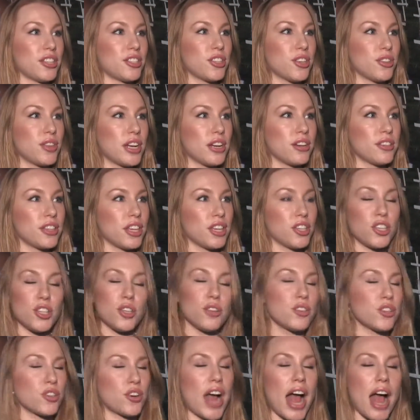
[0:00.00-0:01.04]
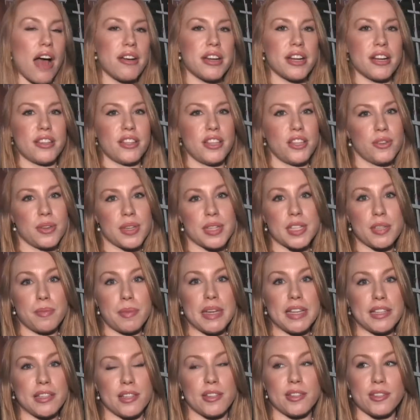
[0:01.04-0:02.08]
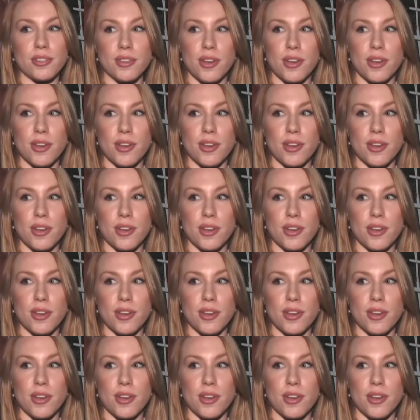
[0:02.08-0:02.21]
So there's a huge crowd here that you can speak to.